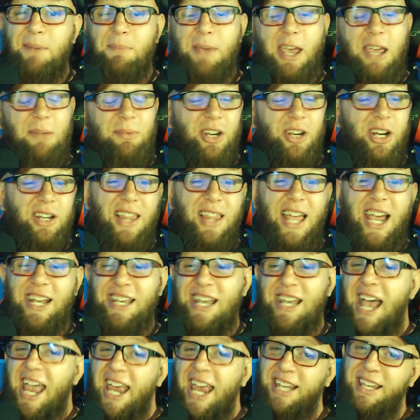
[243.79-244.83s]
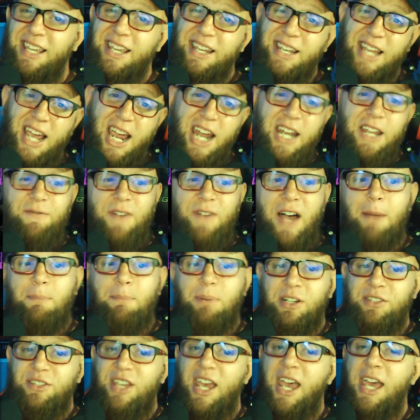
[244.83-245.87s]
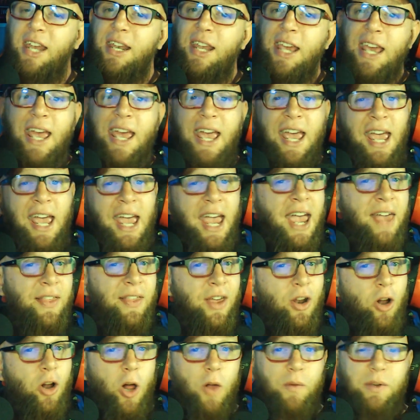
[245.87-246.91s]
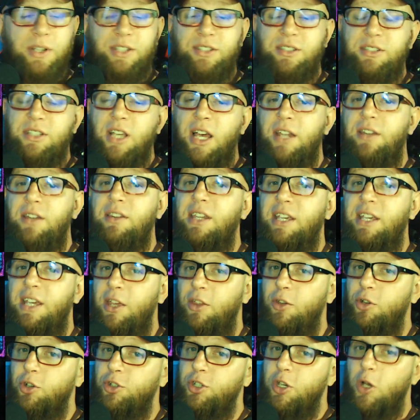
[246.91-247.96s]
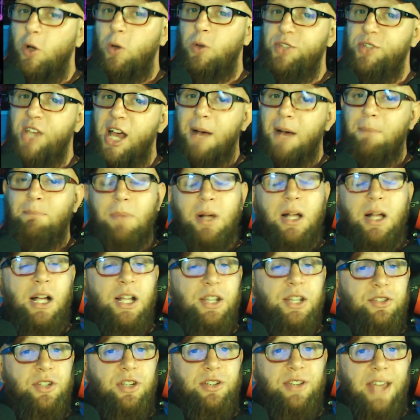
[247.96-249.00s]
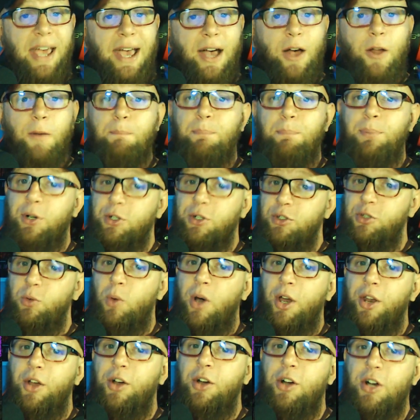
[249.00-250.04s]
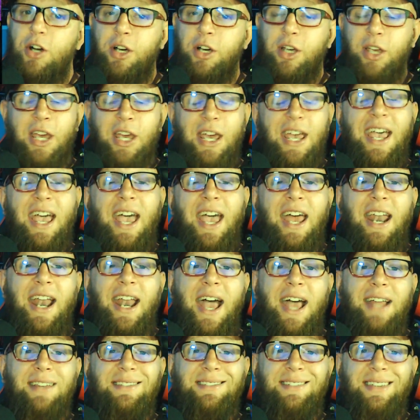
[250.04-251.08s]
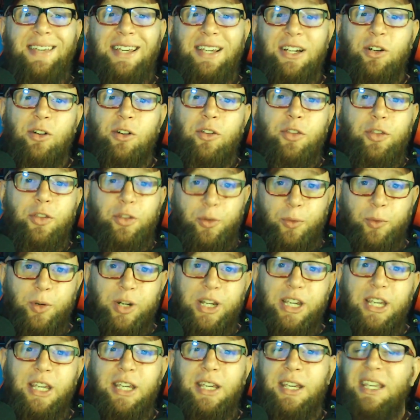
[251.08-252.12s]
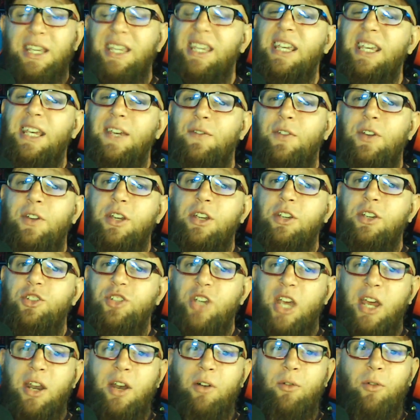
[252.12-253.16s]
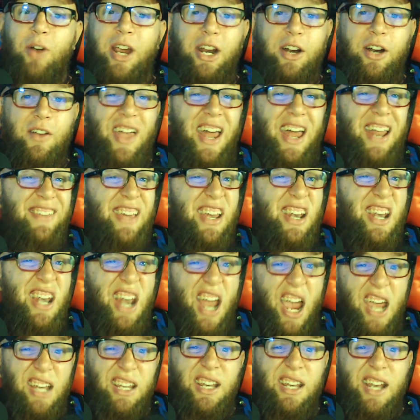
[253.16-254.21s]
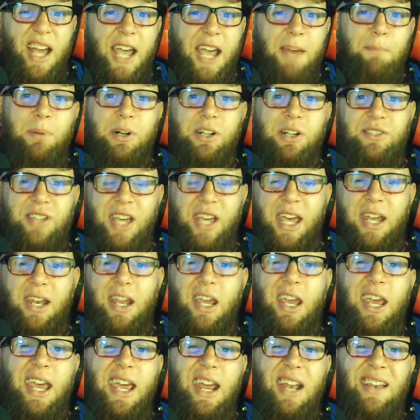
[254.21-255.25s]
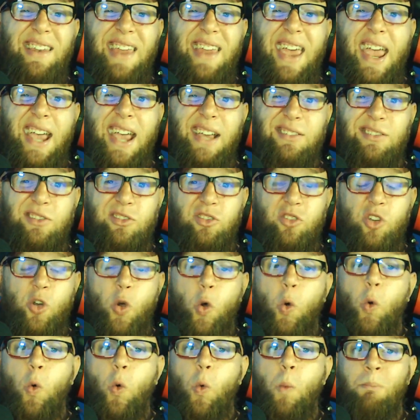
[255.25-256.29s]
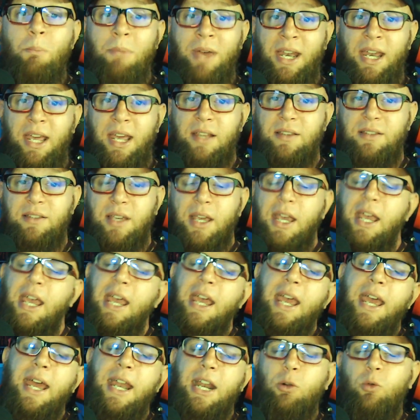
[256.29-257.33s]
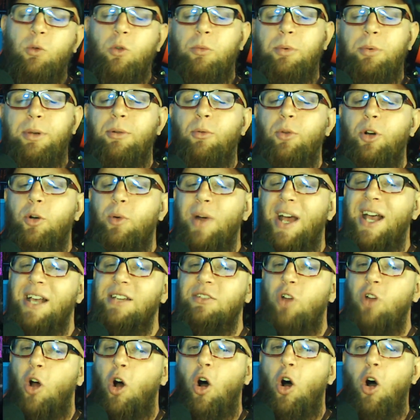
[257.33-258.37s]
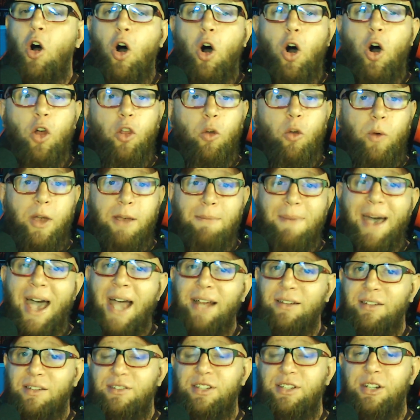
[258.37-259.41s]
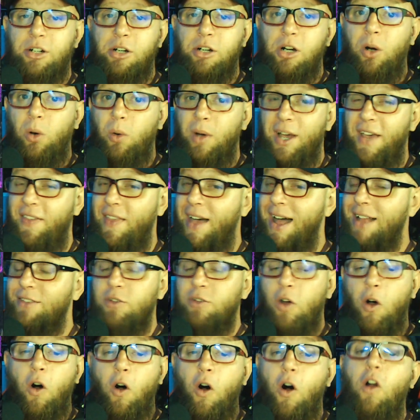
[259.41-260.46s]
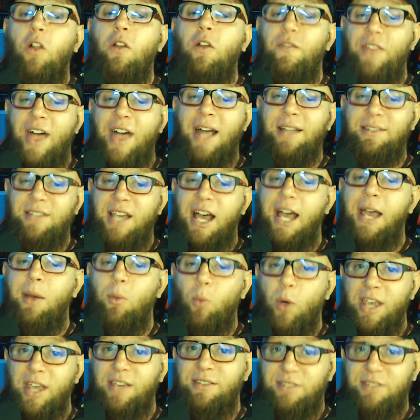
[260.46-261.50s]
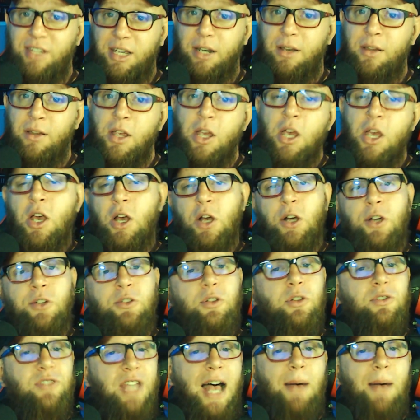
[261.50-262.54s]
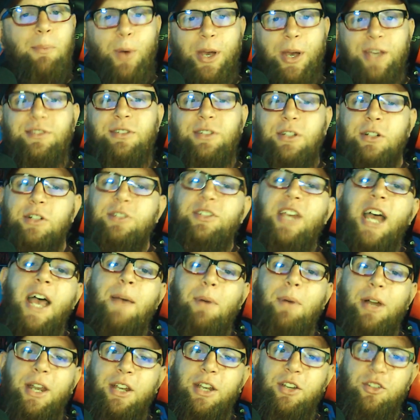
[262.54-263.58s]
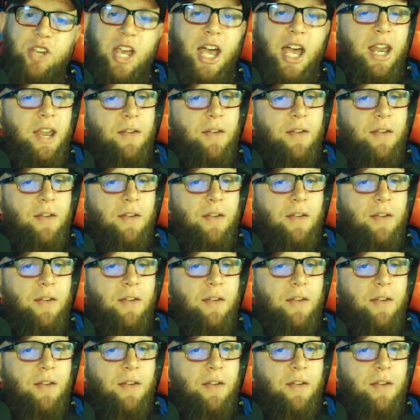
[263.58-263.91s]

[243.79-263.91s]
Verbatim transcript: Maybe you're at like ninety, ninety-five percent. And then all of a sudden the killer shows up, hunts you down, puts you on a hook. And at tier three, even a generator that is at ninety-nine percent, it takes two minutes and it will be regressed all the way back to zero. And that's all of that time wasted. So stop wasting your time on a gen.